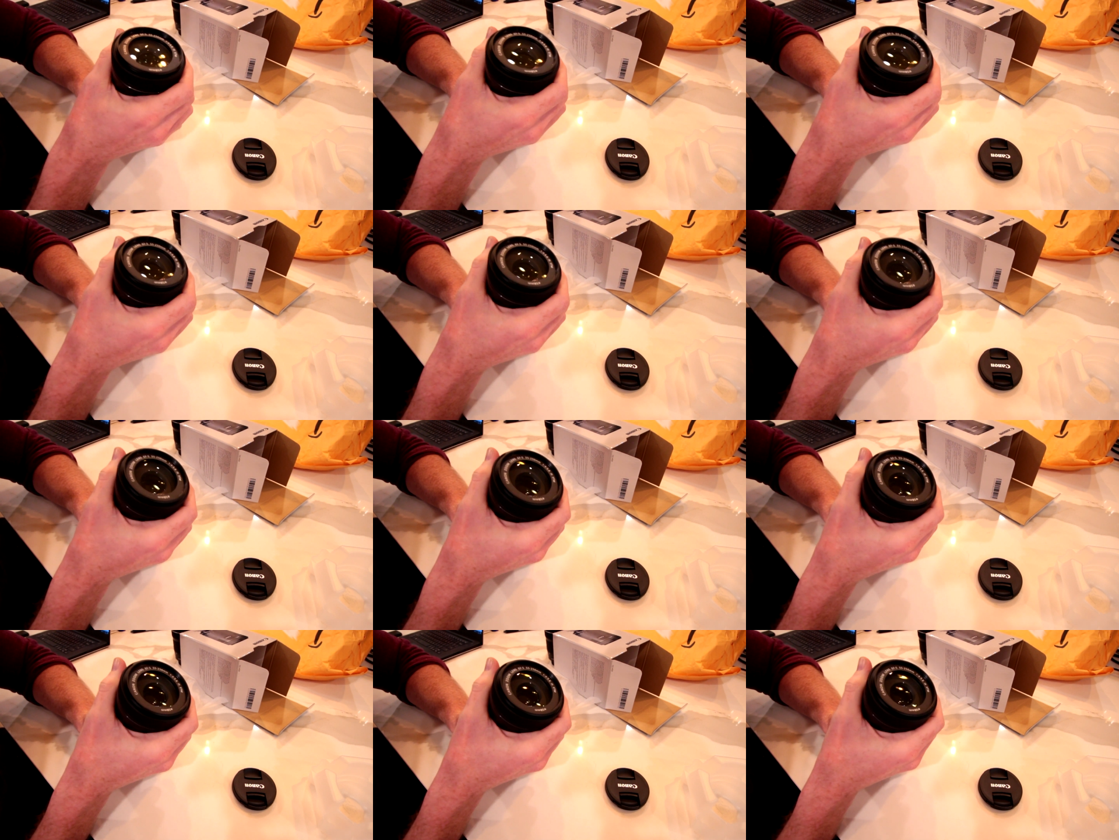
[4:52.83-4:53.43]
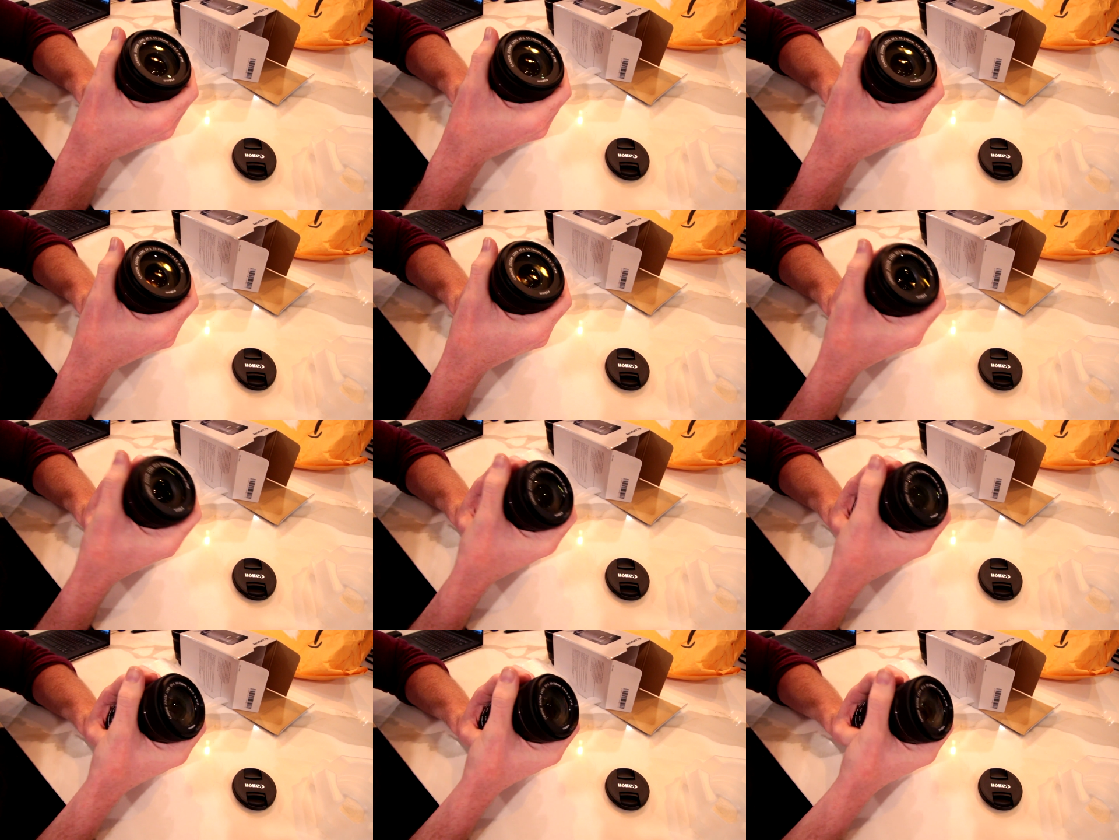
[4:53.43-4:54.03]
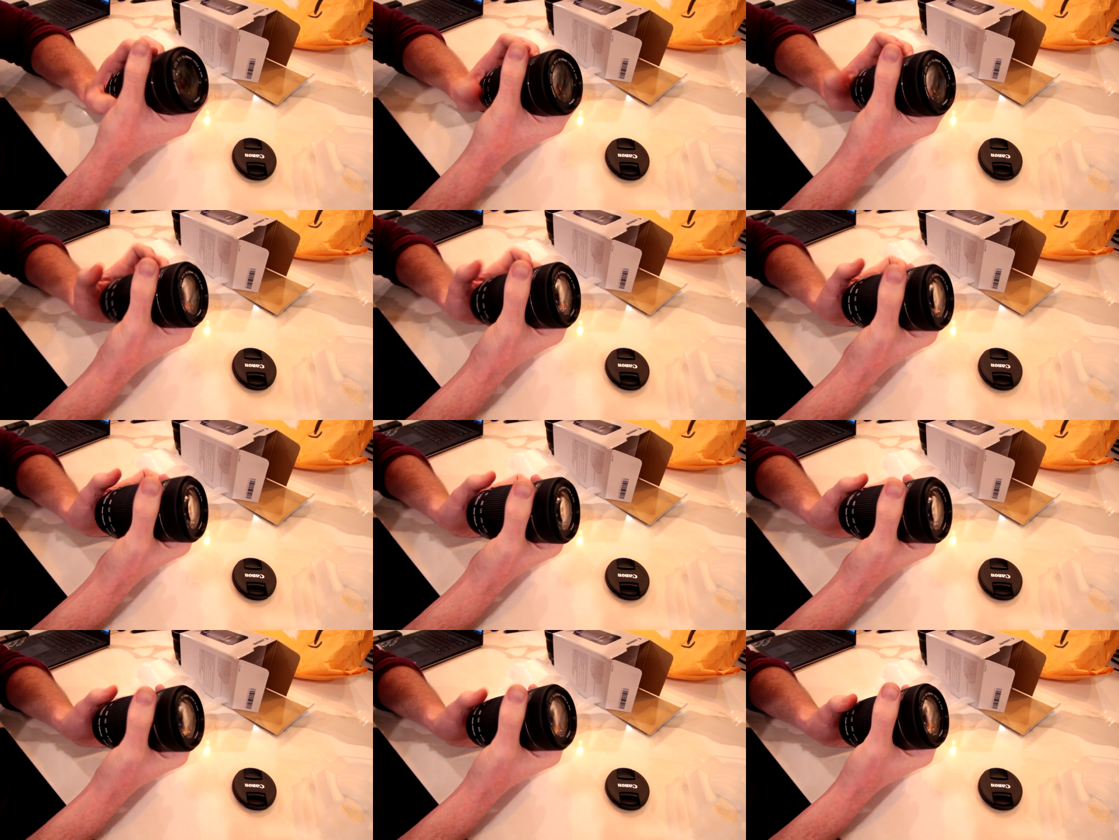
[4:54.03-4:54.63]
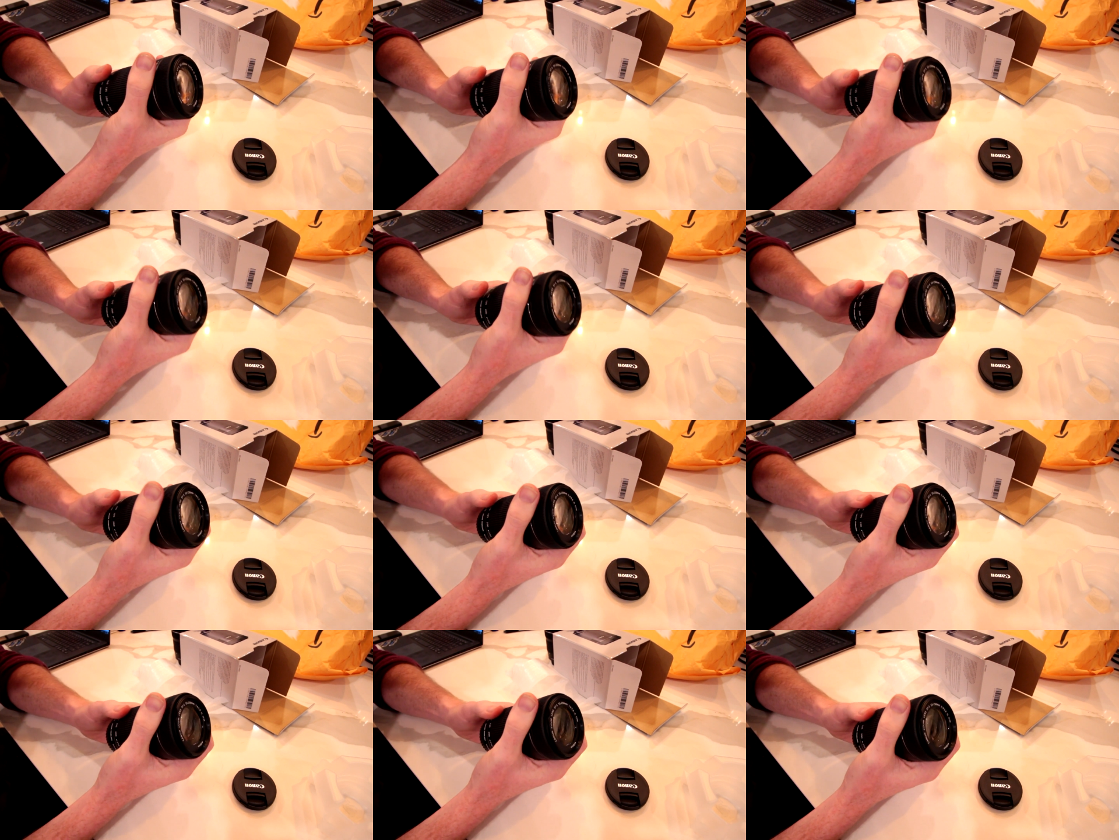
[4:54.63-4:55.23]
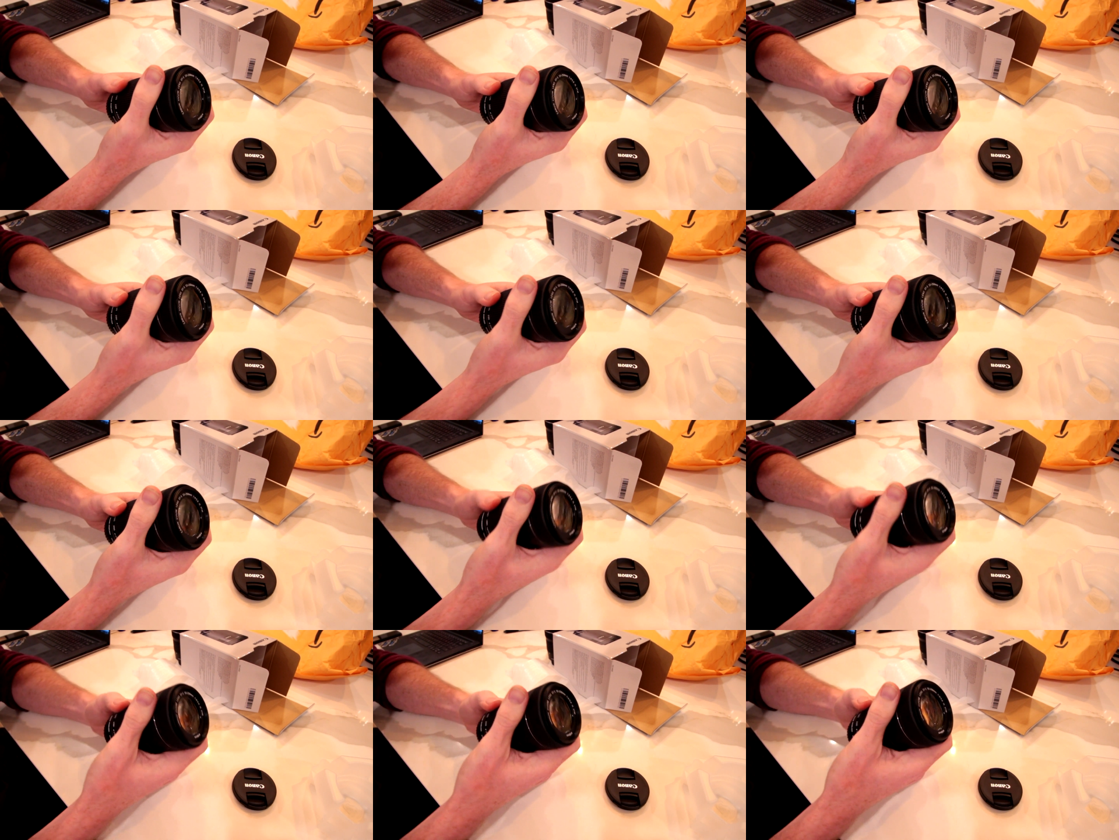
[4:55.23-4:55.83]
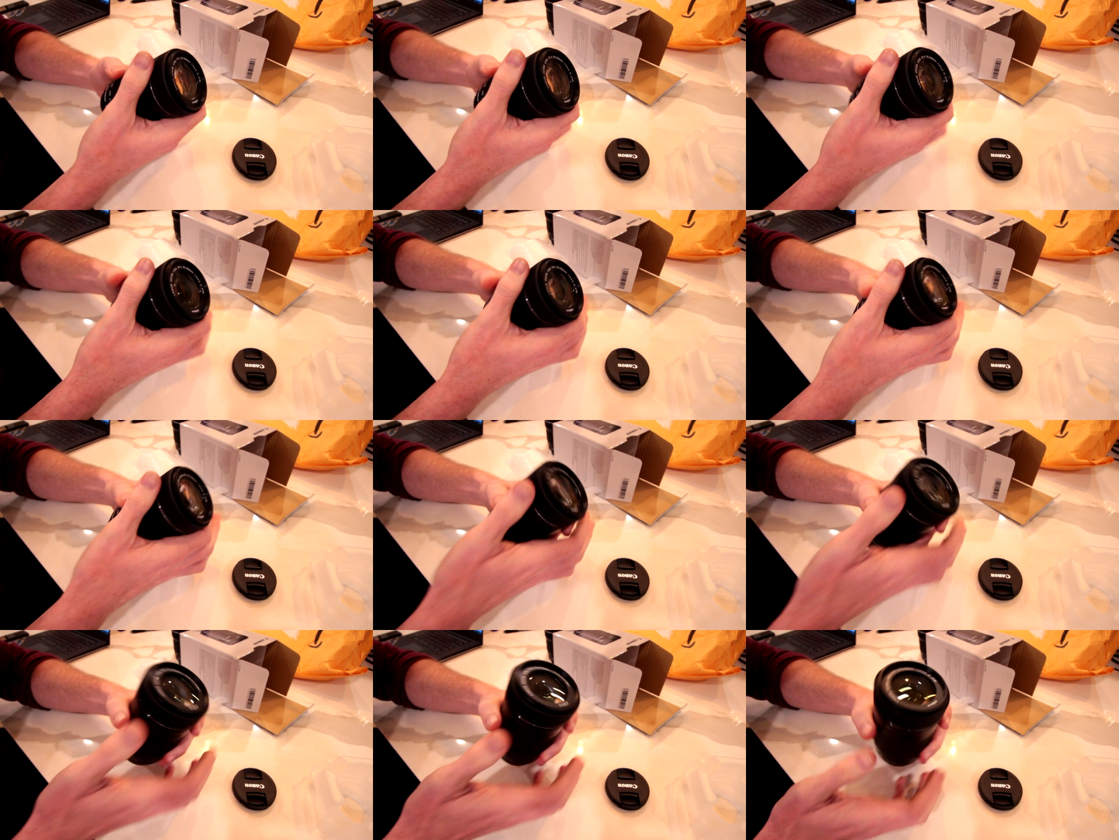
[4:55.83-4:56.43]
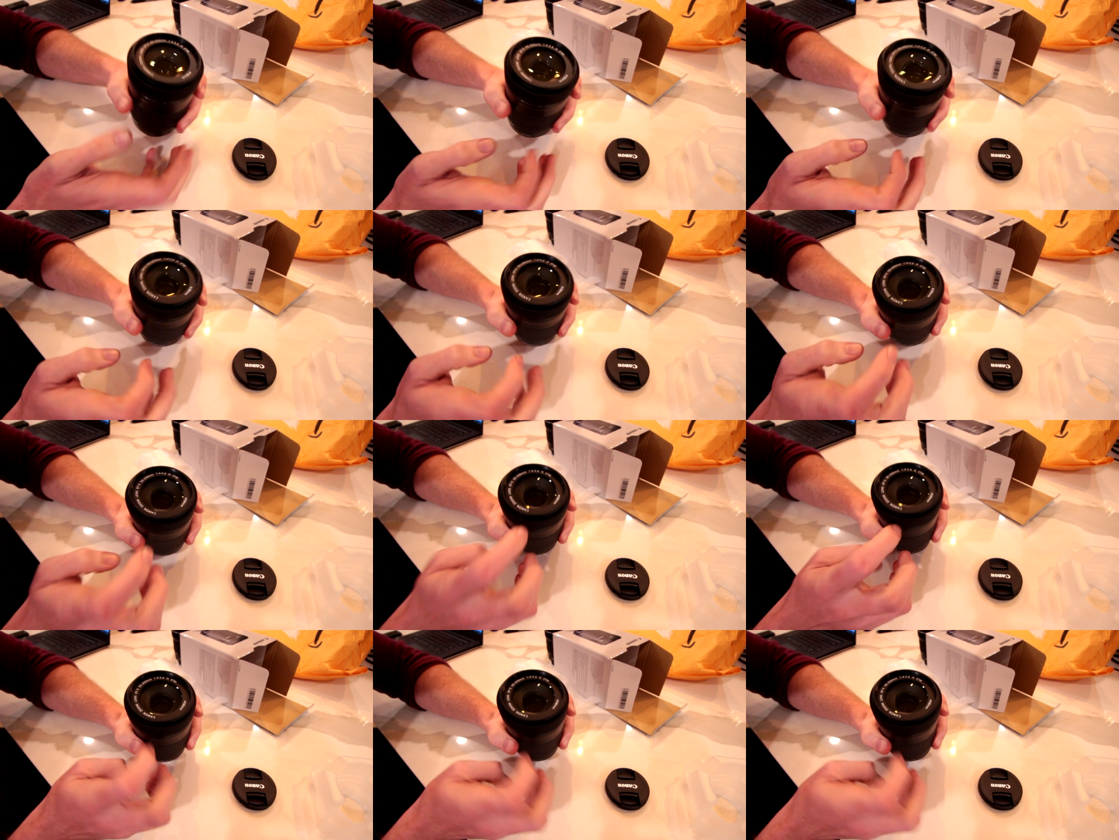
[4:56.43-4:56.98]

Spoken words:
No face is visible, so there are no lips to read.